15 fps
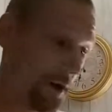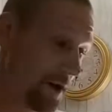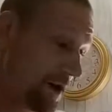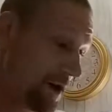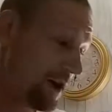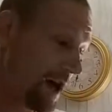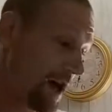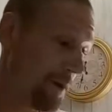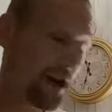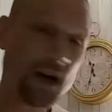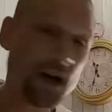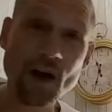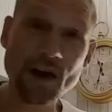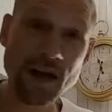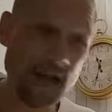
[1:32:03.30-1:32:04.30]
and now I
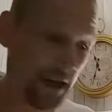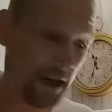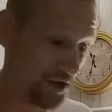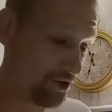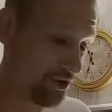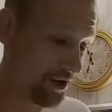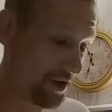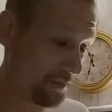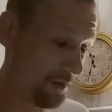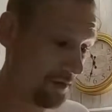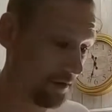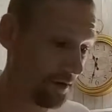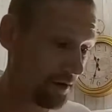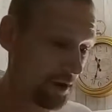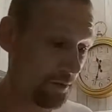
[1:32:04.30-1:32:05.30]
can't get any
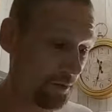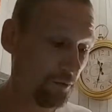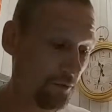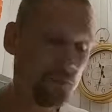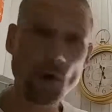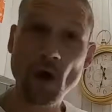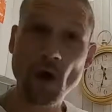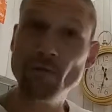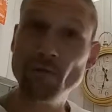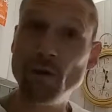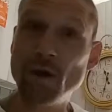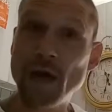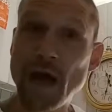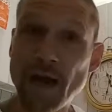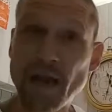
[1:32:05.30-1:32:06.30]
treatment.
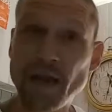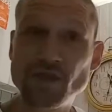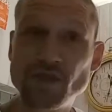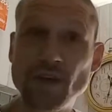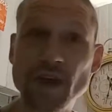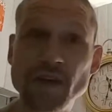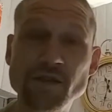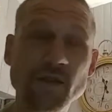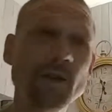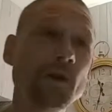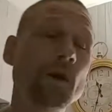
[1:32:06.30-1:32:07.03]
Private NHS. I